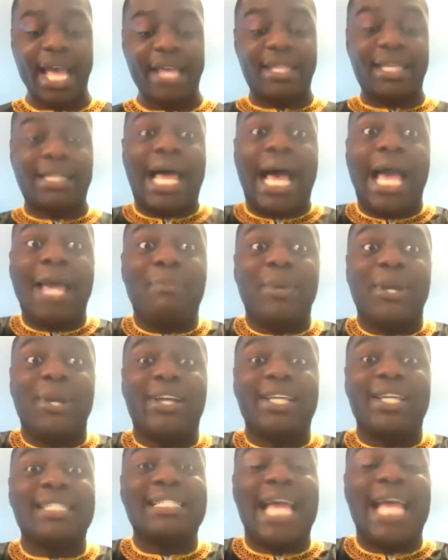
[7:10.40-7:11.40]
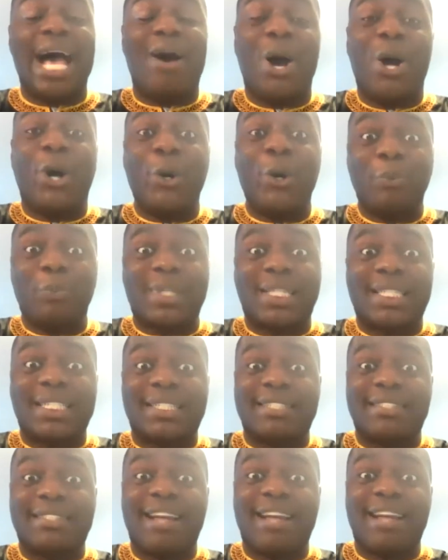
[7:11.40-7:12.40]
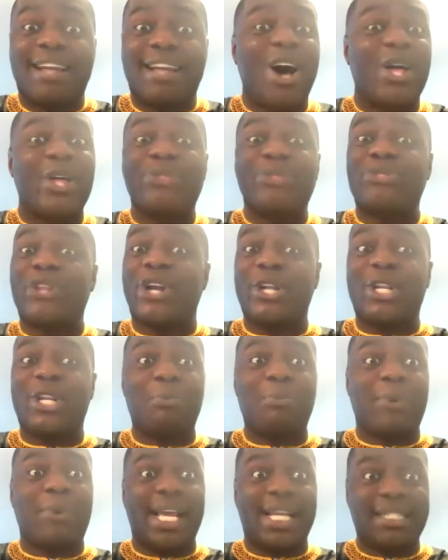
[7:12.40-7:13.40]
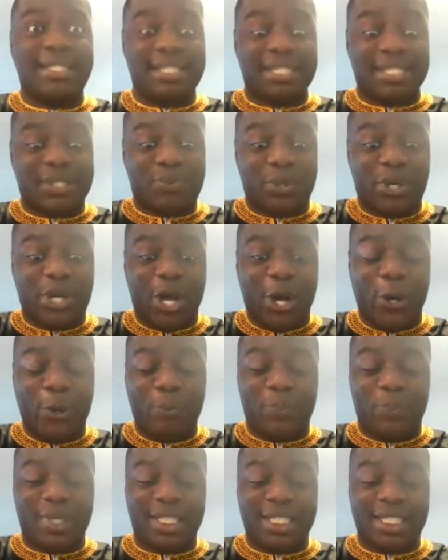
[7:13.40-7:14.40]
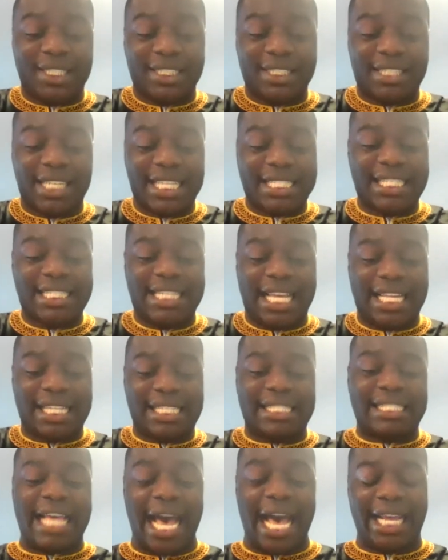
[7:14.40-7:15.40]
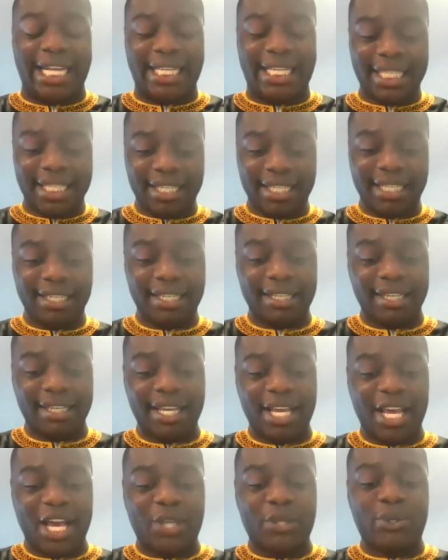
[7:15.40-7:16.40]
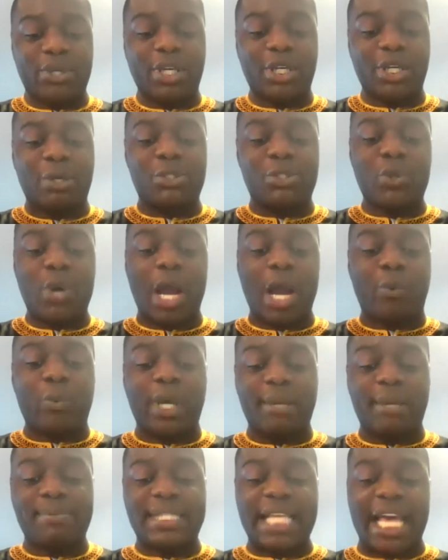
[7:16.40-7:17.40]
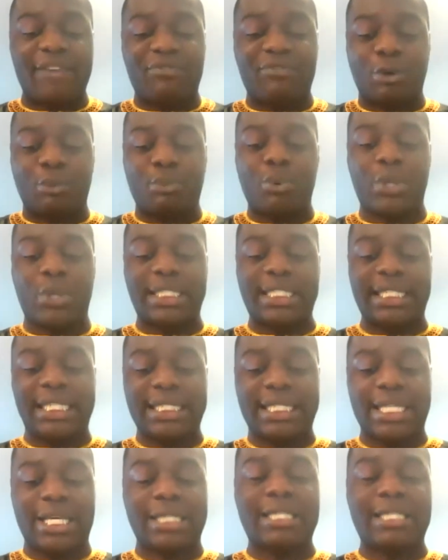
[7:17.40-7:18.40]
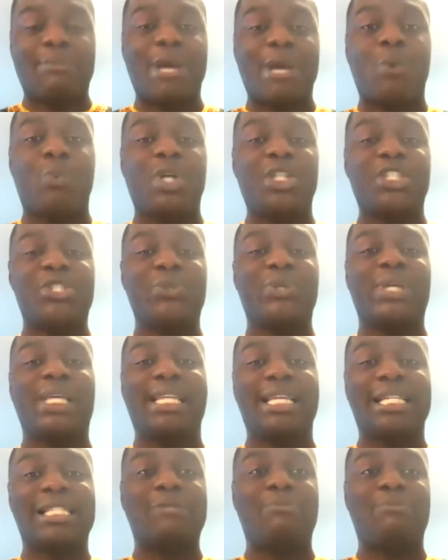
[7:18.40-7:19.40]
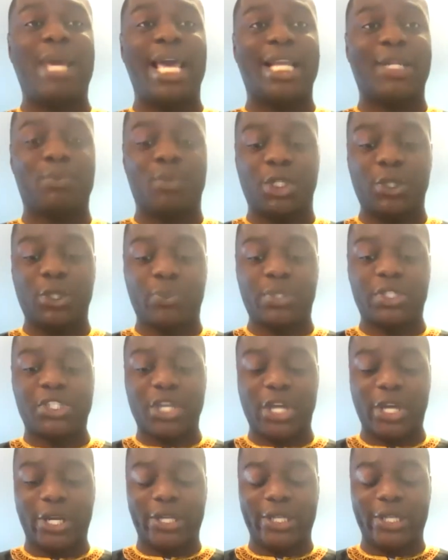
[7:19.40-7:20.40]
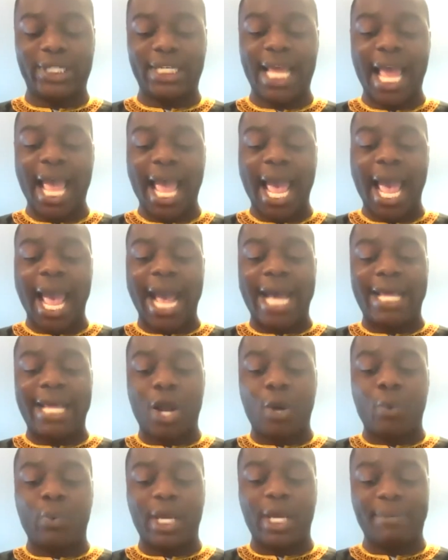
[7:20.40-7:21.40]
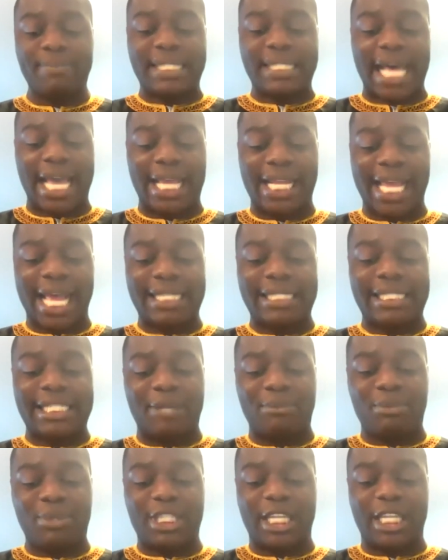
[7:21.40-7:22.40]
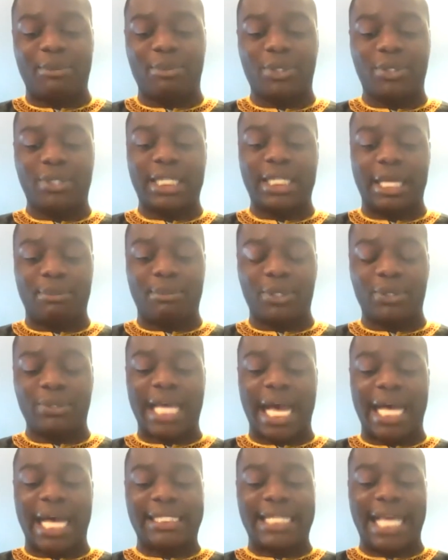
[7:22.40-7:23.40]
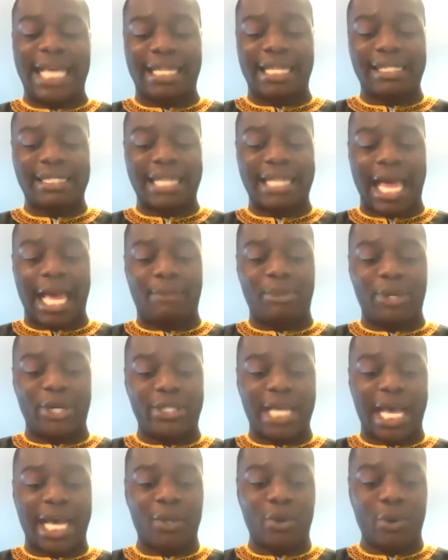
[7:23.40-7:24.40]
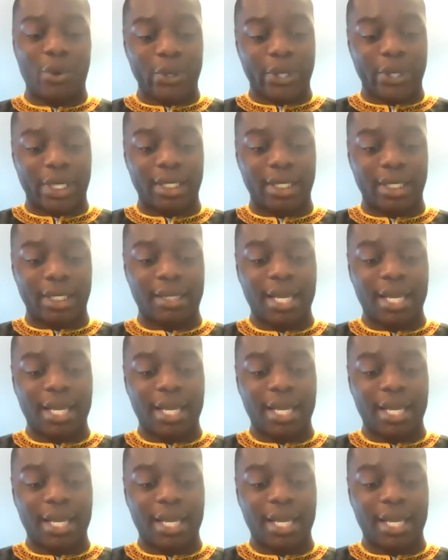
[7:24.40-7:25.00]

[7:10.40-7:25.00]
The library is now open. All 30 branches, we're open. Isn't that exciting? You can go to our website for more details about what you can expect when you return at our website at www.dallaslibrary.org.